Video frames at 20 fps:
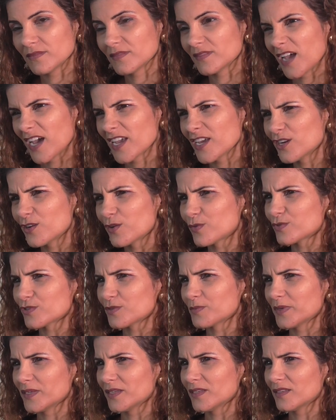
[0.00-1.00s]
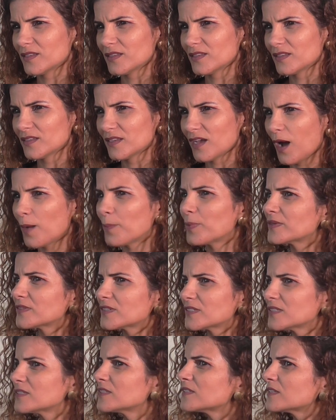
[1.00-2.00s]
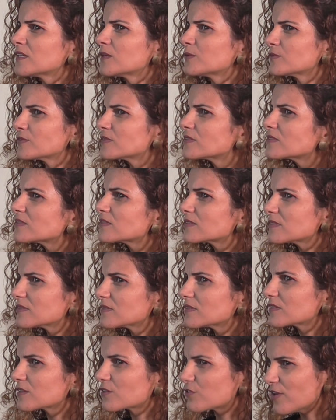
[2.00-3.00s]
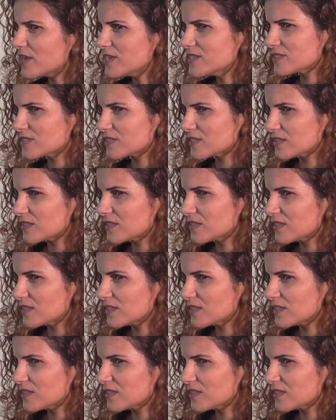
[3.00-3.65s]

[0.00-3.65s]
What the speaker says: diagnosed me, up until then I was crazy.